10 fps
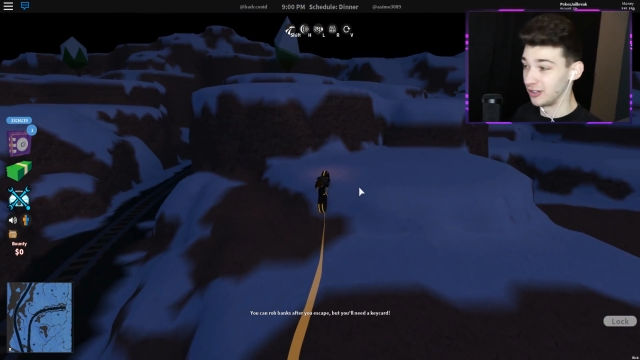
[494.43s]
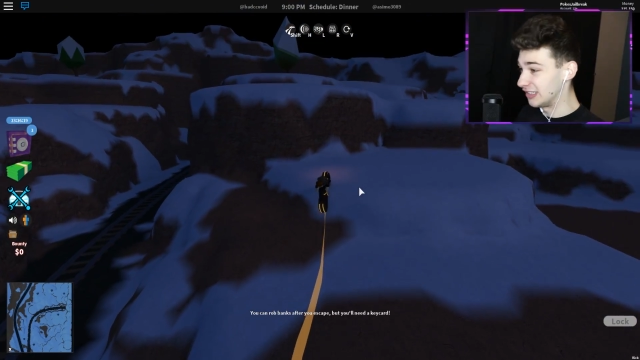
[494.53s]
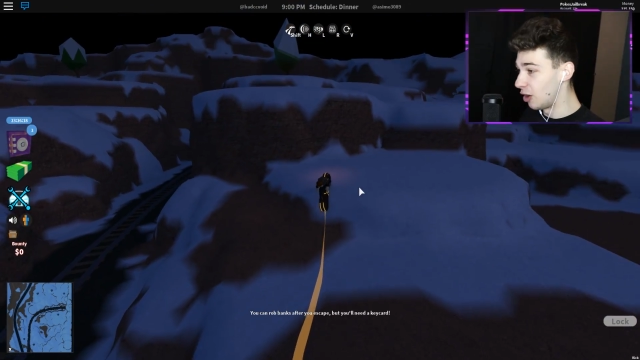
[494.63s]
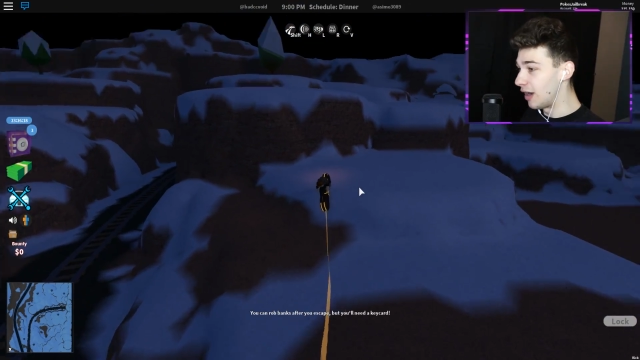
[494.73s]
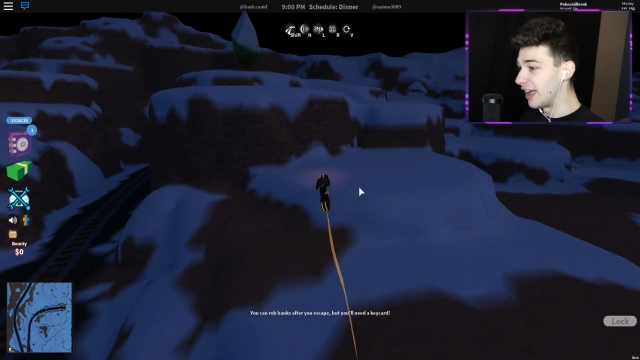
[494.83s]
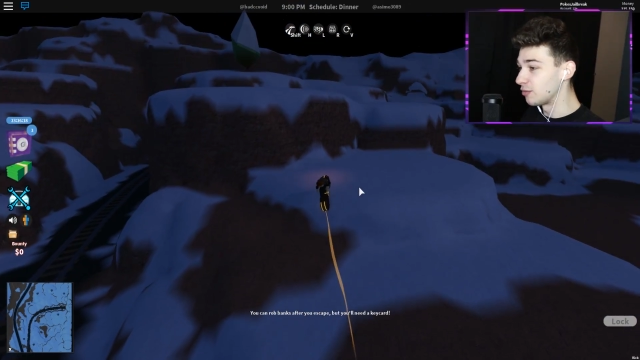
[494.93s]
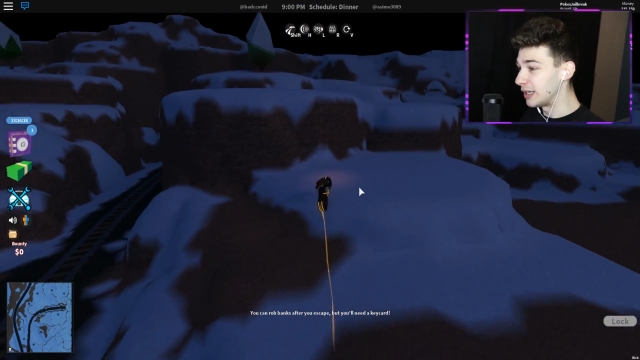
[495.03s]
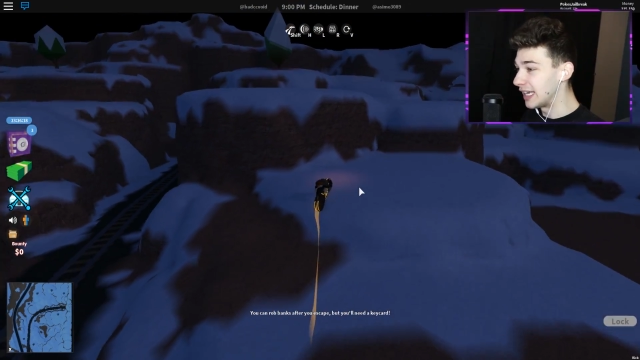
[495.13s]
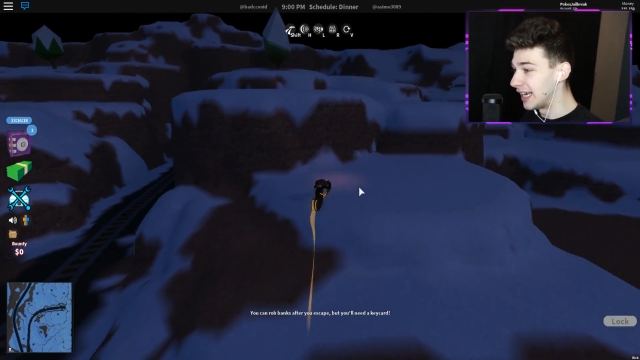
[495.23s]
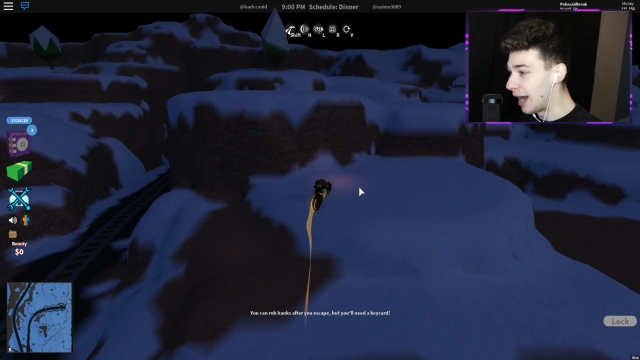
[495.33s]
So guys,
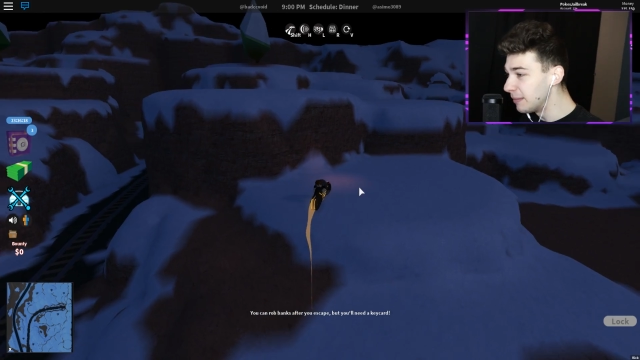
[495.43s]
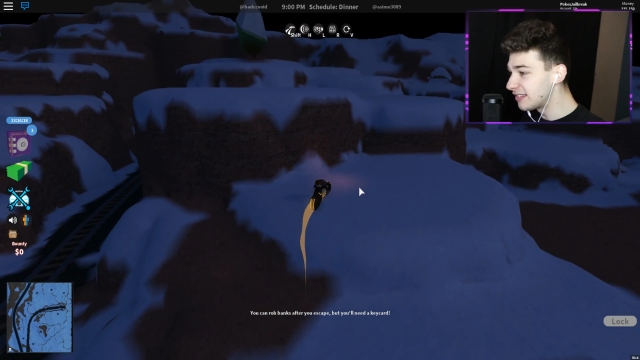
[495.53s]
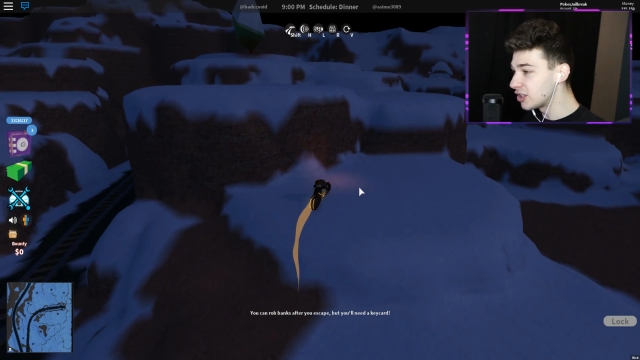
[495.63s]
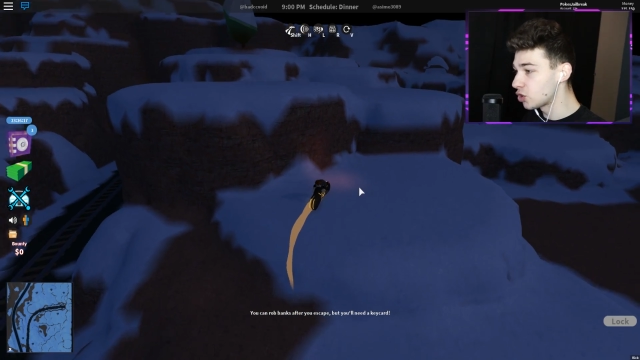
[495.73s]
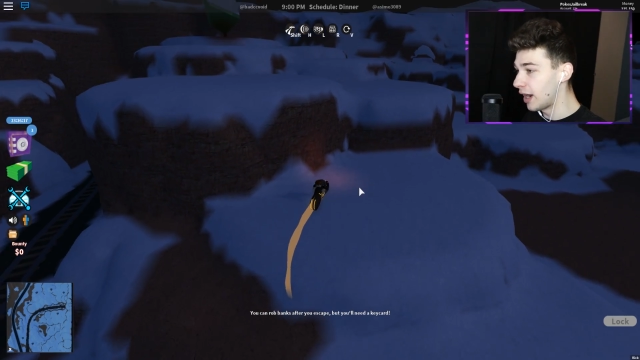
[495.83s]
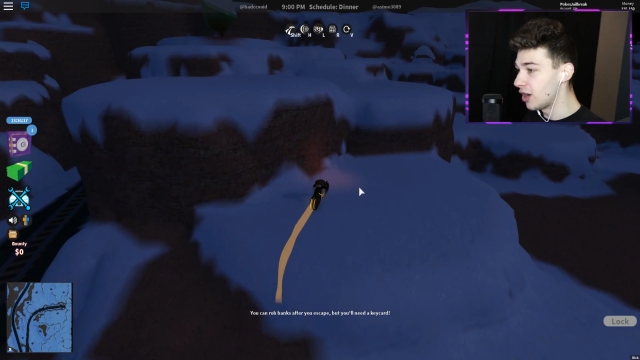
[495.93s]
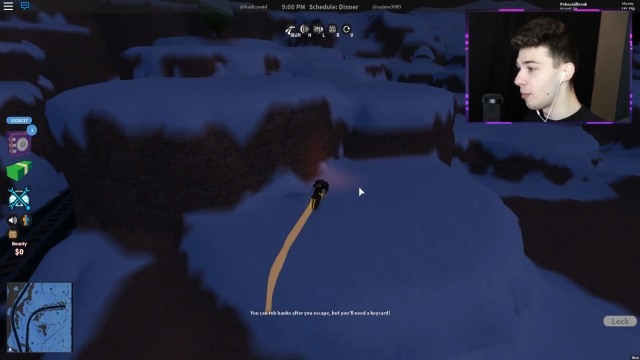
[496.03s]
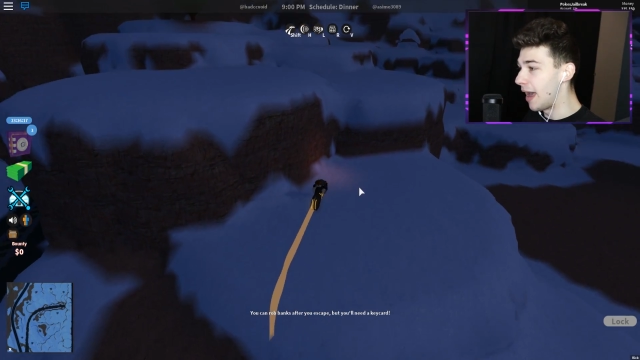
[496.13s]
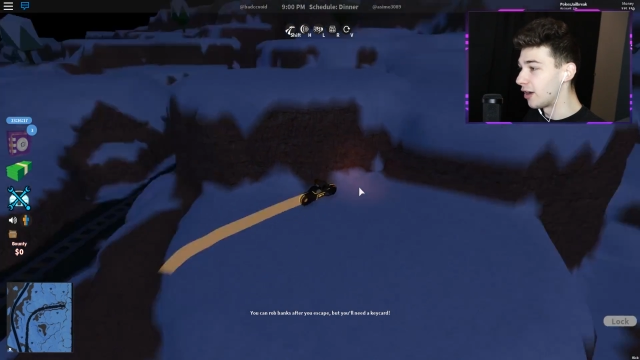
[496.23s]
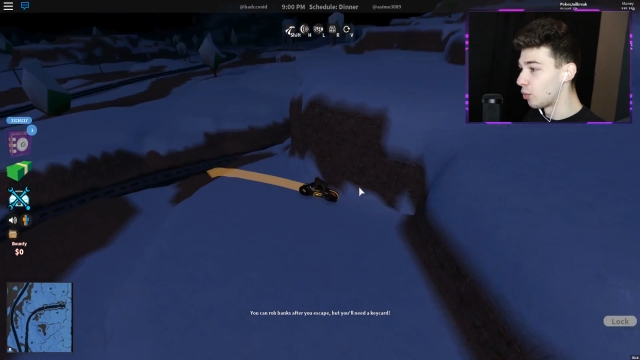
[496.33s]
we cannot miss the train no
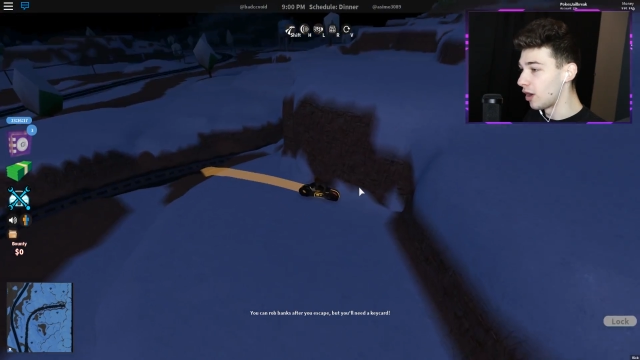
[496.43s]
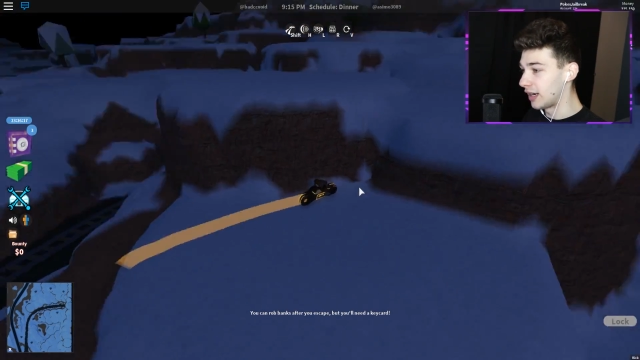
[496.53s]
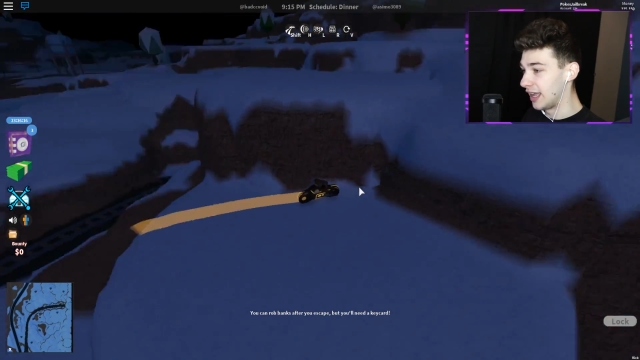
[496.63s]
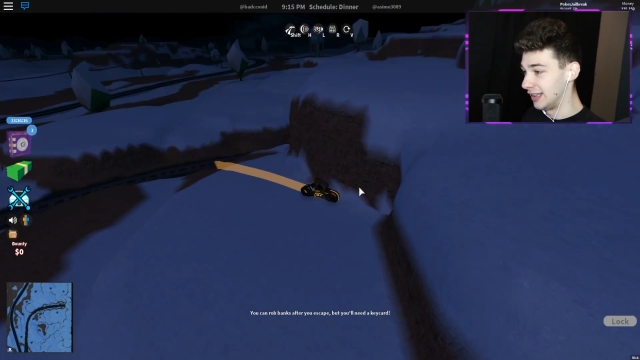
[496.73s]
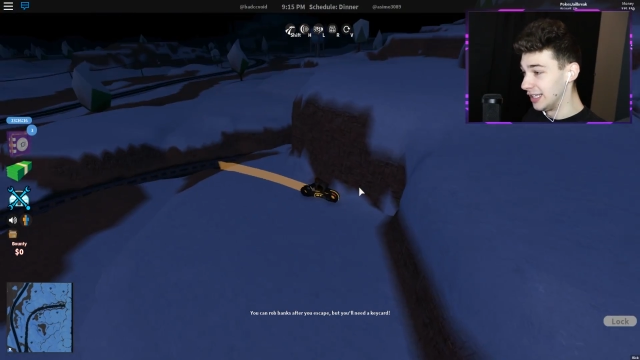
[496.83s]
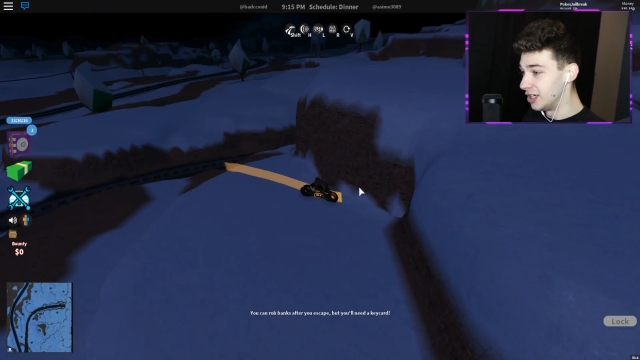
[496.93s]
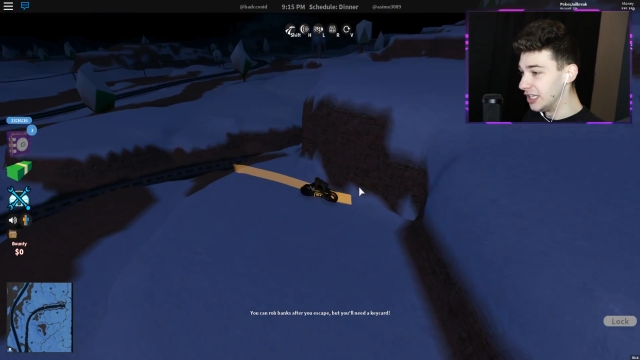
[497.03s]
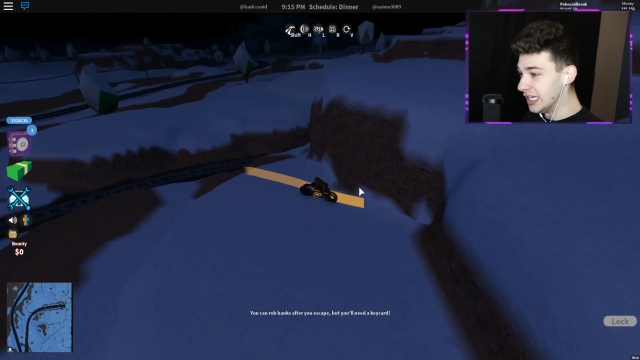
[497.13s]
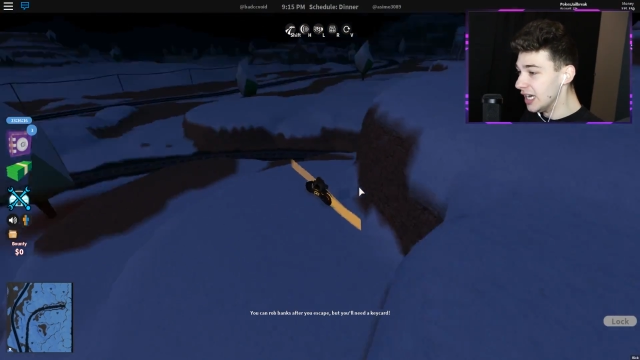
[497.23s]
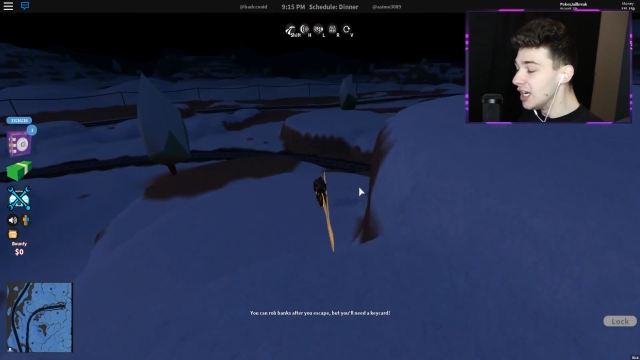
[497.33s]
matter what, guy.
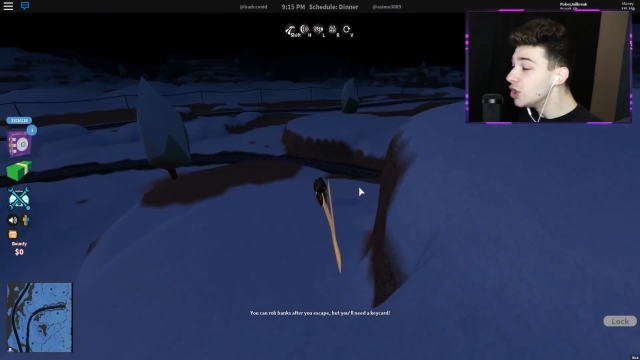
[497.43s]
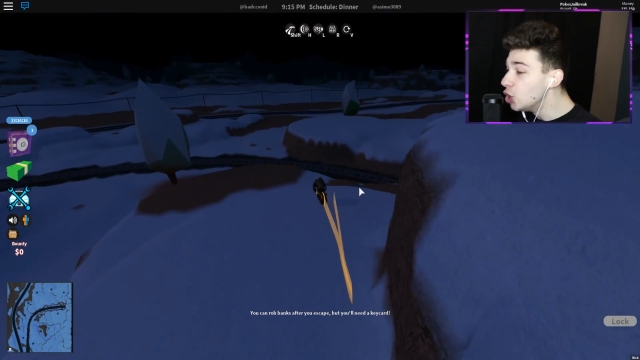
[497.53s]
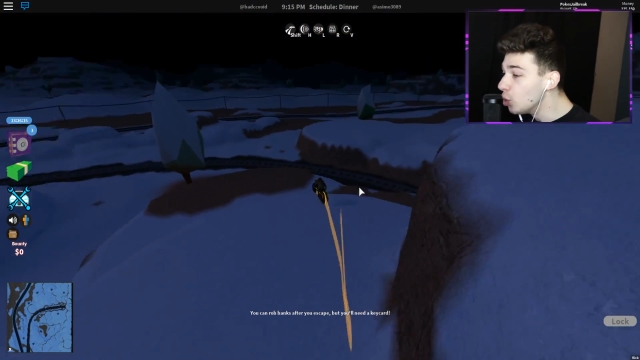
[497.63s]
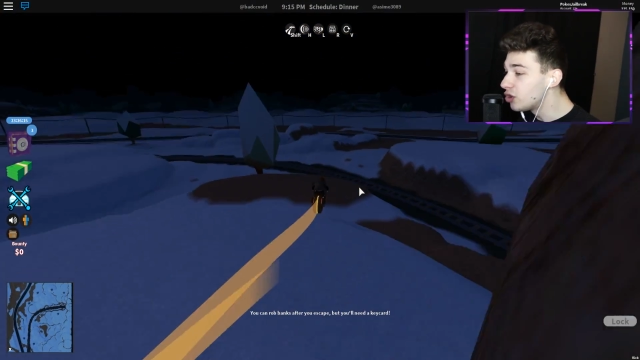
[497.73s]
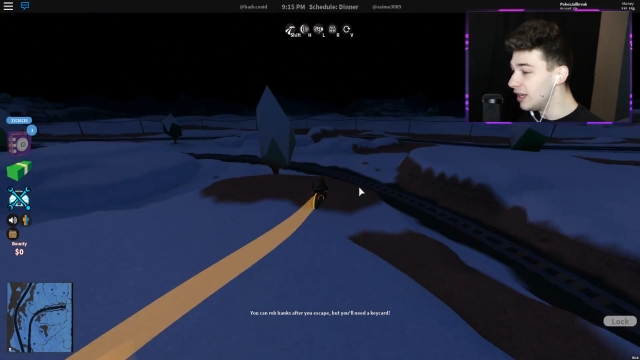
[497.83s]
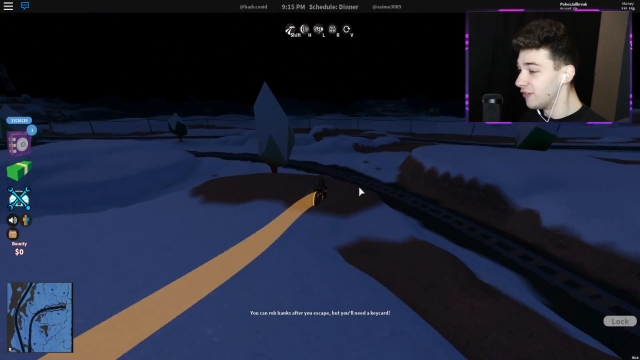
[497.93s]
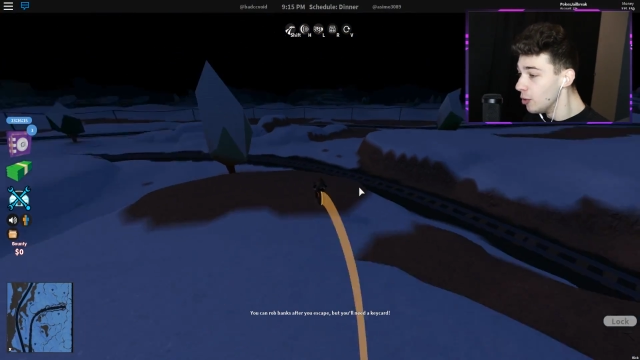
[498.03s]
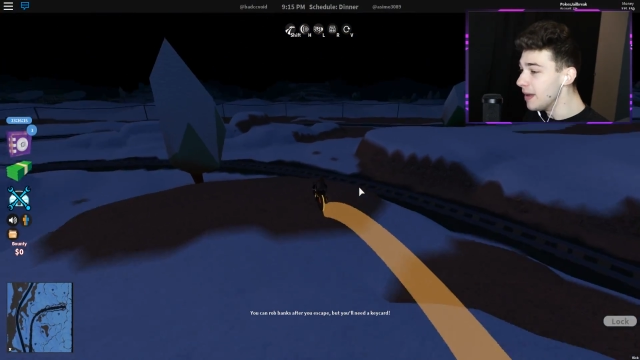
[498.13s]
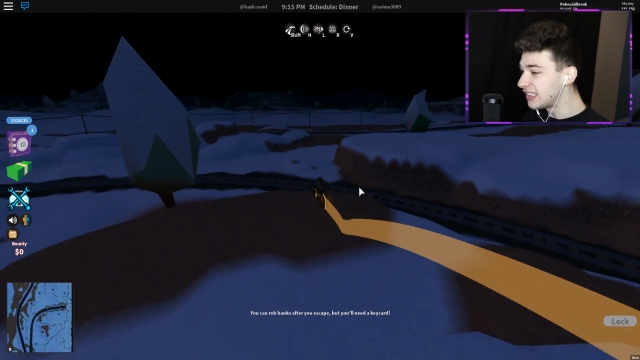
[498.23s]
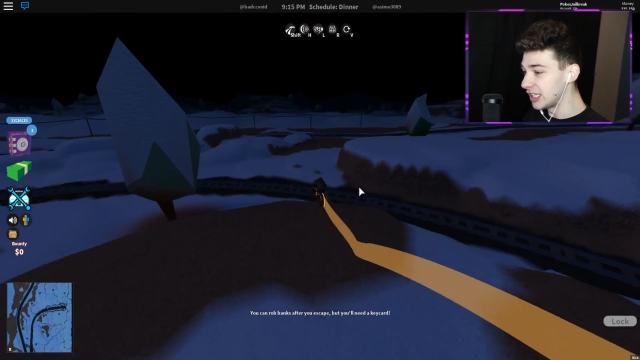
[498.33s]
Literally, you if
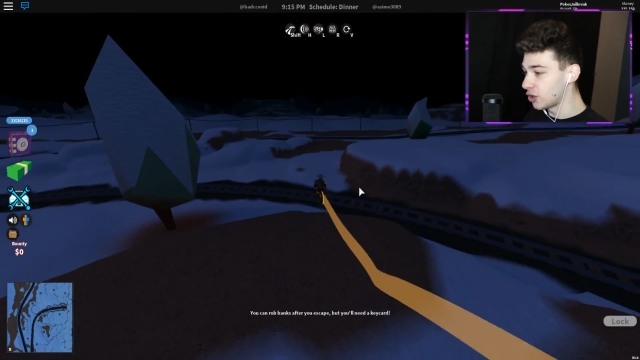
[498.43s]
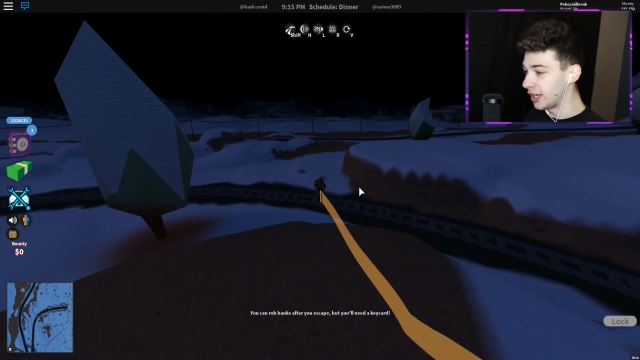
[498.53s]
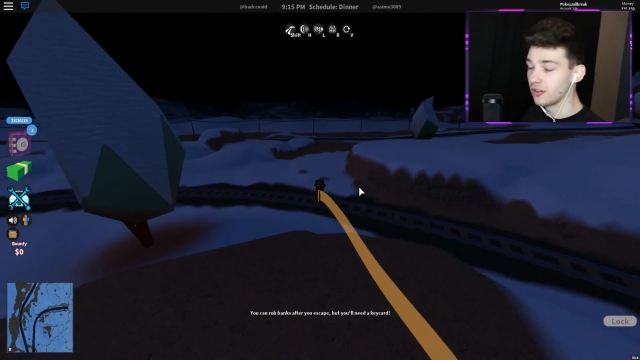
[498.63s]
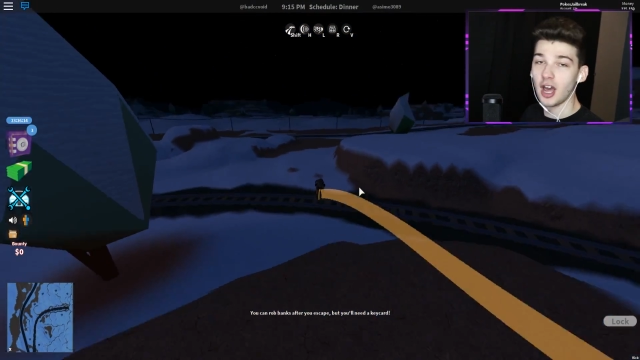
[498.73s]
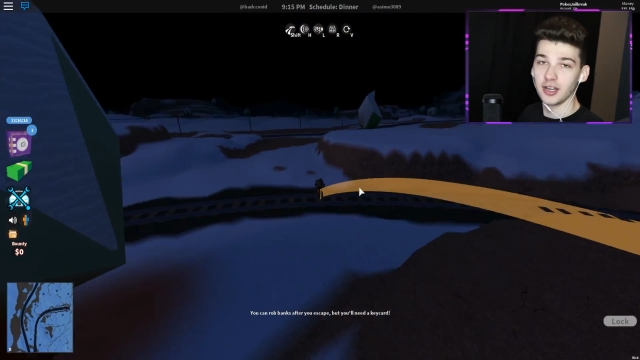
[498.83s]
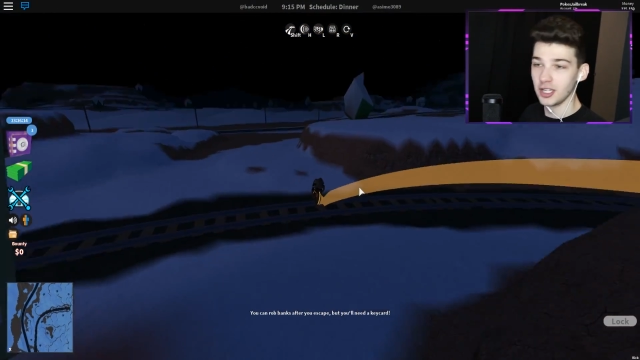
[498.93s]
you miss the train, you're done.